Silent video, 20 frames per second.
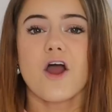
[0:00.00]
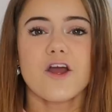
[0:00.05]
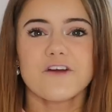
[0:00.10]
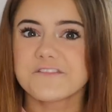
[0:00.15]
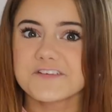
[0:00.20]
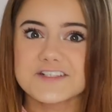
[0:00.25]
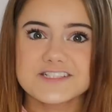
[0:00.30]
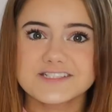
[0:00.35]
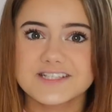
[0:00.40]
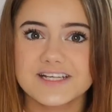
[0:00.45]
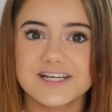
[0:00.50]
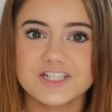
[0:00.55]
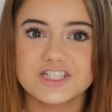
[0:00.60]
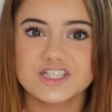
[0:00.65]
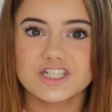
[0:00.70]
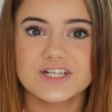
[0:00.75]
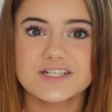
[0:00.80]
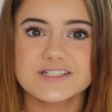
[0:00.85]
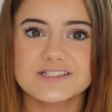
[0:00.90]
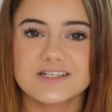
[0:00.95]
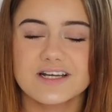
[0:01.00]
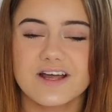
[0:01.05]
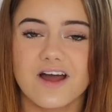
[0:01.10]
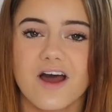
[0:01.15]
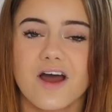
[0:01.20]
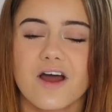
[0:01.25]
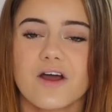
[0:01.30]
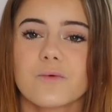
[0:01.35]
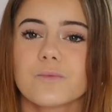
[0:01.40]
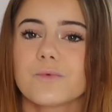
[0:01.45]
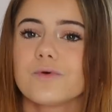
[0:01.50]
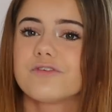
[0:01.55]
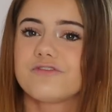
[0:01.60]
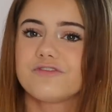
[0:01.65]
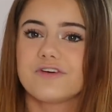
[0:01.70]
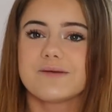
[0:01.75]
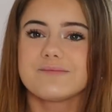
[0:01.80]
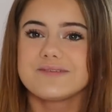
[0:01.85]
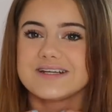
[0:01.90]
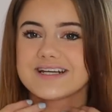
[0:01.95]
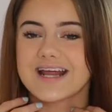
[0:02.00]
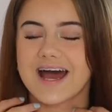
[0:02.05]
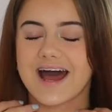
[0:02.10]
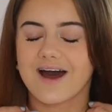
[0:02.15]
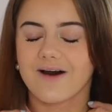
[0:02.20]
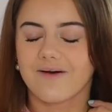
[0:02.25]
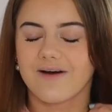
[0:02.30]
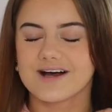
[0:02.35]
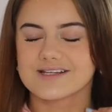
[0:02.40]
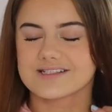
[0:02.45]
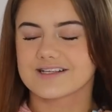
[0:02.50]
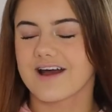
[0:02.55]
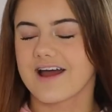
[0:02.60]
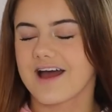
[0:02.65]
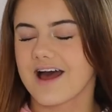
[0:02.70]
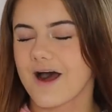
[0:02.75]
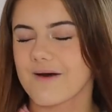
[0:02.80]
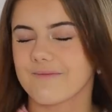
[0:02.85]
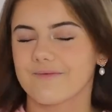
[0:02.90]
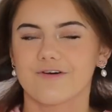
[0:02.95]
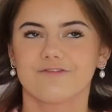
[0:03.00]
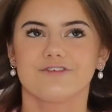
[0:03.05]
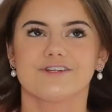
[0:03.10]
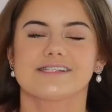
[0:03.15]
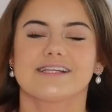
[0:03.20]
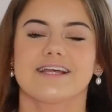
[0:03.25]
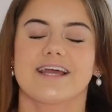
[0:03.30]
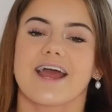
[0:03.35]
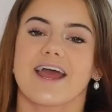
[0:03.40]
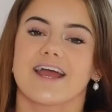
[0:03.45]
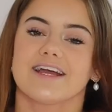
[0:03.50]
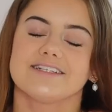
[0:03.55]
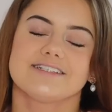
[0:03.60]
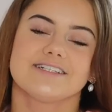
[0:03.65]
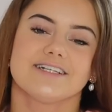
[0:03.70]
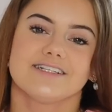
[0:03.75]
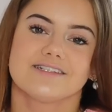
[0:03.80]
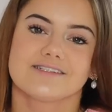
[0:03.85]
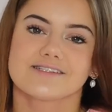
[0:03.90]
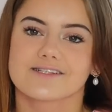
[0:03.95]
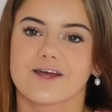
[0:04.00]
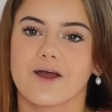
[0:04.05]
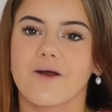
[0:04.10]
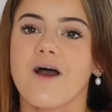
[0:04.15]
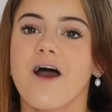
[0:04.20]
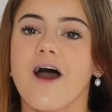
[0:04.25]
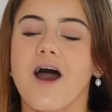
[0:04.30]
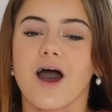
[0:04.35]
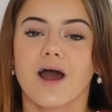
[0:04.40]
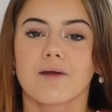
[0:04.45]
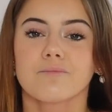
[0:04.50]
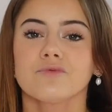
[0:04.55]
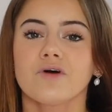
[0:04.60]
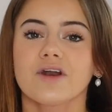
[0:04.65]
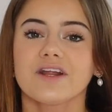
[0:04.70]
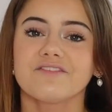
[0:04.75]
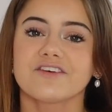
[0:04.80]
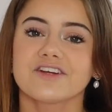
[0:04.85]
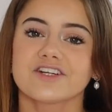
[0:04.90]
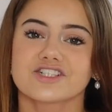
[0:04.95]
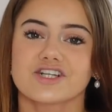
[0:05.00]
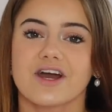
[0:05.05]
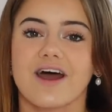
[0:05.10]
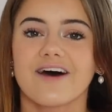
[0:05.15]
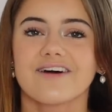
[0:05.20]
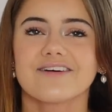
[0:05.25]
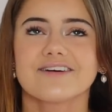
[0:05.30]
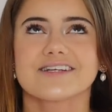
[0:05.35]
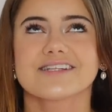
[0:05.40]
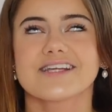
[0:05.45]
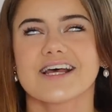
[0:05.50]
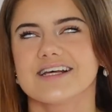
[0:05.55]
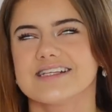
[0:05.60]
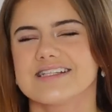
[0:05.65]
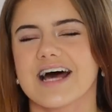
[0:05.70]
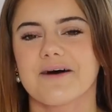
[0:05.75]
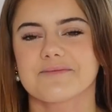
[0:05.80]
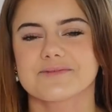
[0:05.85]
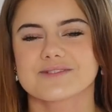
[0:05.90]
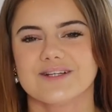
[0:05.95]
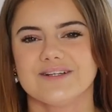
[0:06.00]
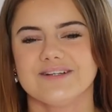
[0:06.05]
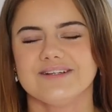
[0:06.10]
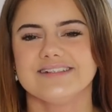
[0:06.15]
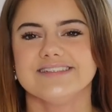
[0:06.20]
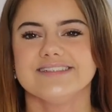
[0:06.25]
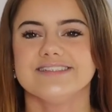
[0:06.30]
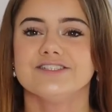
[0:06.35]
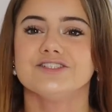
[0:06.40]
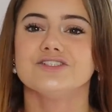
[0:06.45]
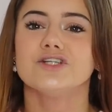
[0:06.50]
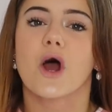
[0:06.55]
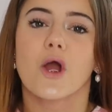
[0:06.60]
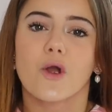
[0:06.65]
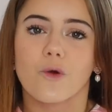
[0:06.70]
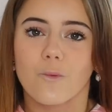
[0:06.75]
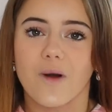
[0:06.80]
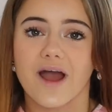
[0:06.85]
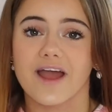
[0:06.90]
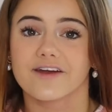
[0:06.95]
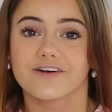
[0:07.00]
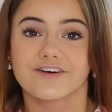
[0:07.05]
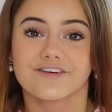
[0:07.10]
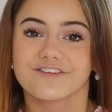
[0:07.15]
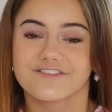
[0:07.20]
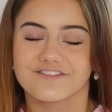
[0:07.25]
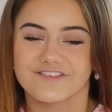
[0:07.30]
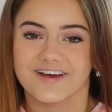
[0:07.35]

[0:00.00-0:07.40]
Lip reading: over 6 years ago will fit me now as I am obviously 18. So I'm not even gonna try on because there's absolutely no way it will